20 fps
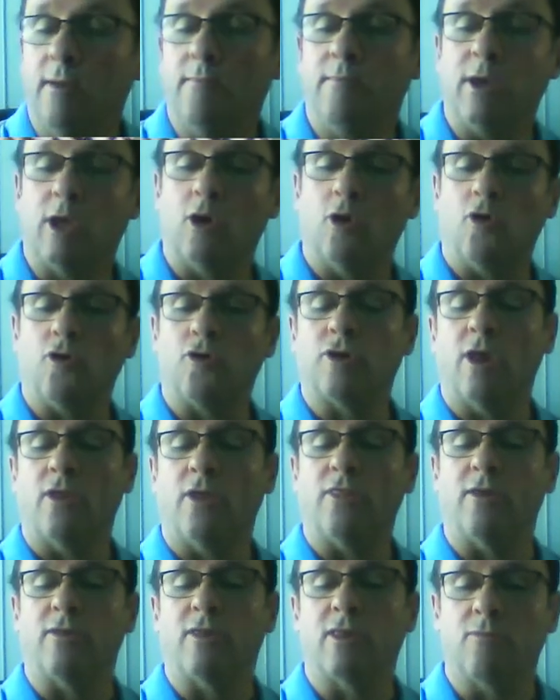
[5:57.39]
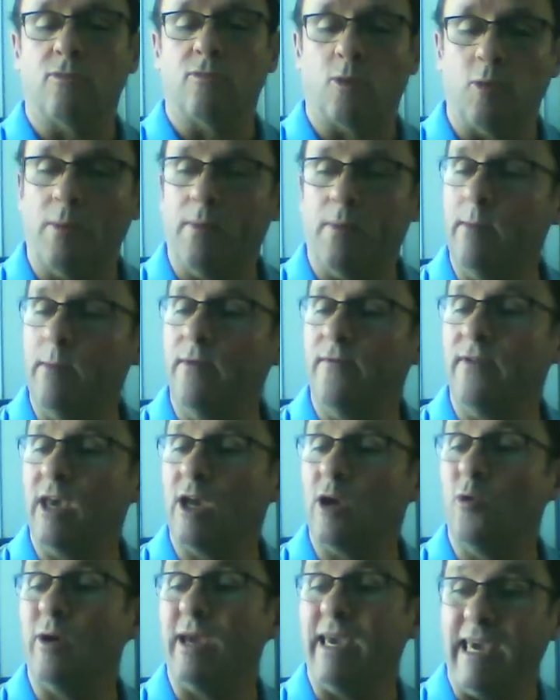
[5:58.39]
because the repayment
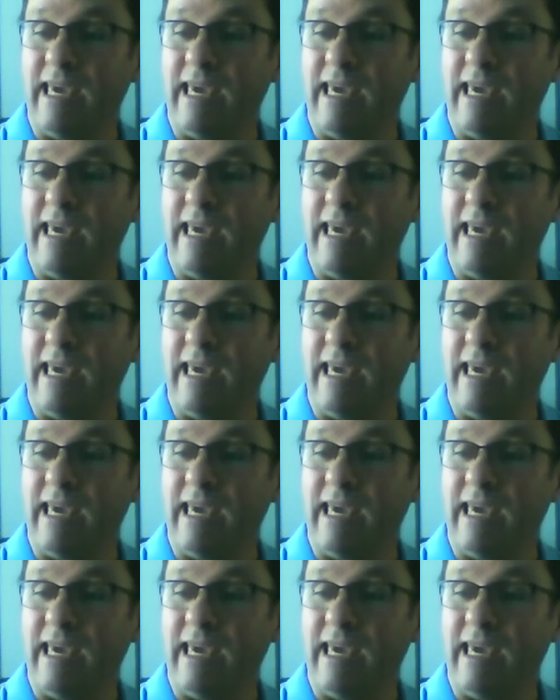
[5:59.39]
vehicle